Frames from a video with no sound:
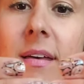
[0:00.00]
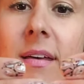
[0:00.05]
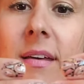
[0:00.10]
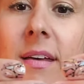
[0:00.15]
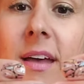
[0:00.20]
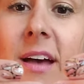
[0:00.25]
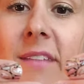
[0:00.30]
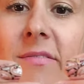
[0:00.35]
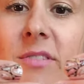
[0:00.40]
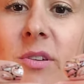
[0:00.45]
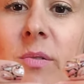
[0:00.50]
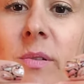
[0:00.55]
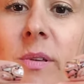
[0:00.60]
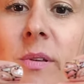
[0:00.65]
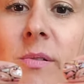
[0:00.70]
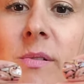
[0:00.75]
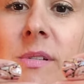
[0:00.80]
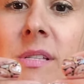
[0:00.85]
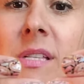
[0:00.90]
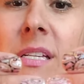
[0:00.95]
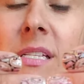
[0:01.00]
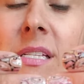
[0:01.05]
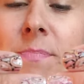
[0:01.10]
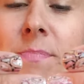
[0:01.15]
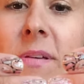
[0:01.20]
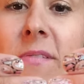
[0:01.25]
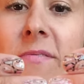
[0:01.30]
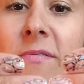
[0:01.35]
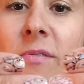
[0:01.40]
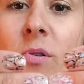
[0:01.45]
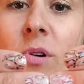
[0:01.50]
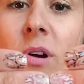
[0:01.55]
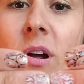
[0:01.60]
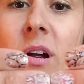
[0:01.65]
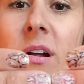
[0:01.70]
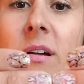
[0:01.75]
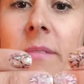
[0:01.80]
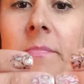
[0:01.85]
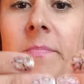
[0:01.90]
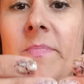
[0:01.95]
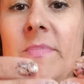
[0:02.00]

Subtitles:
Have you used this before?